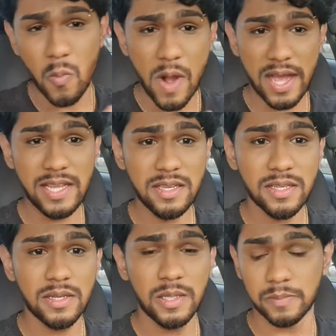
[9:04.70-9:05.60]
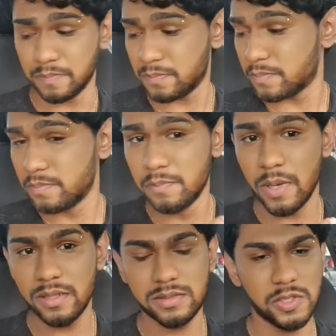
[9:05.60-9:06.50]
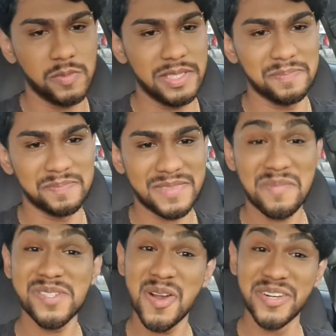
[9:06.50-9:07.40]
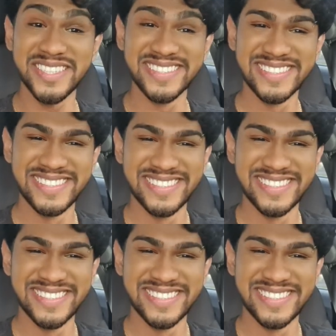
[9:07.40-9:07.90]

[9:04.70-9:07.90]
why. Excuse me. I'm sorry.